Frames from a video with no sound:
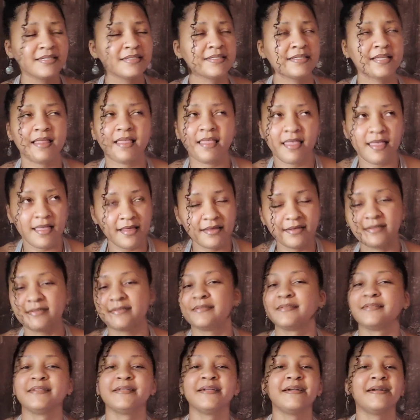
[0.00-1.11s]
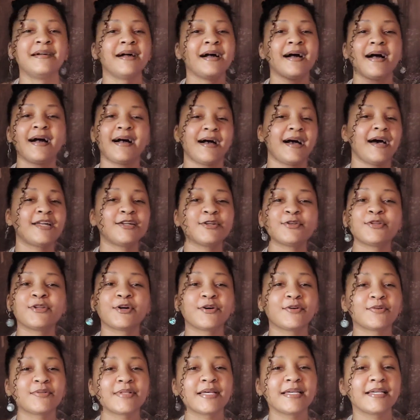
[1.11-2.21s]
I don't
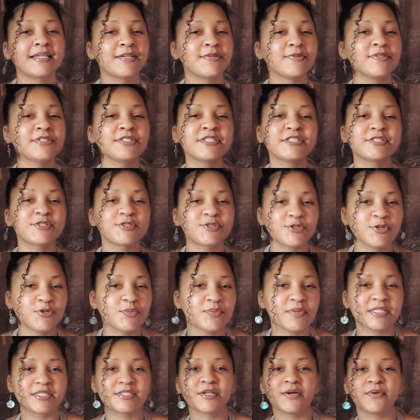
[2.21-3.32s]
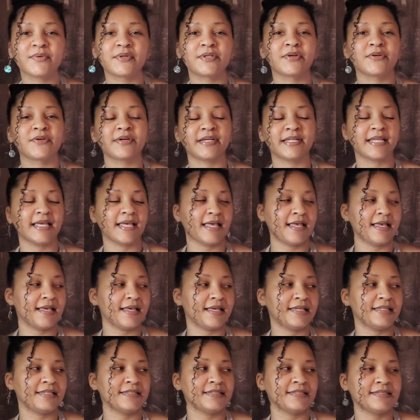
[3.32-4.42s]
know. Like, it was just too much going on,
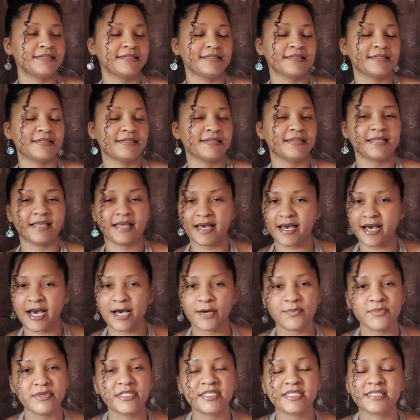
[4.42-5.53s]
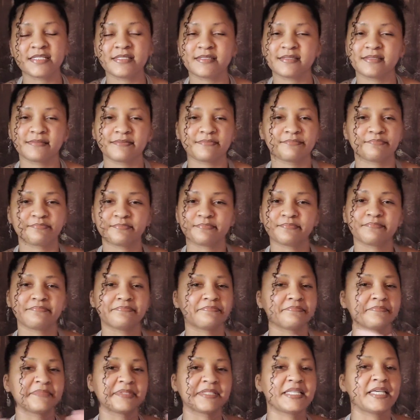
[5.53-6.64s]
and yeah, I'm gonna just
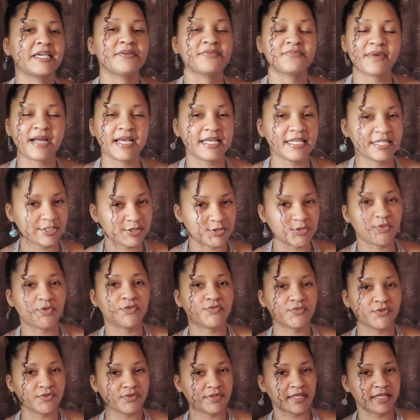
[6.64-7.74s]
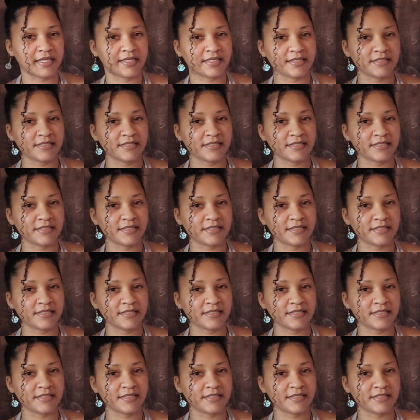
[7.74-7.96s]
get right into a few things.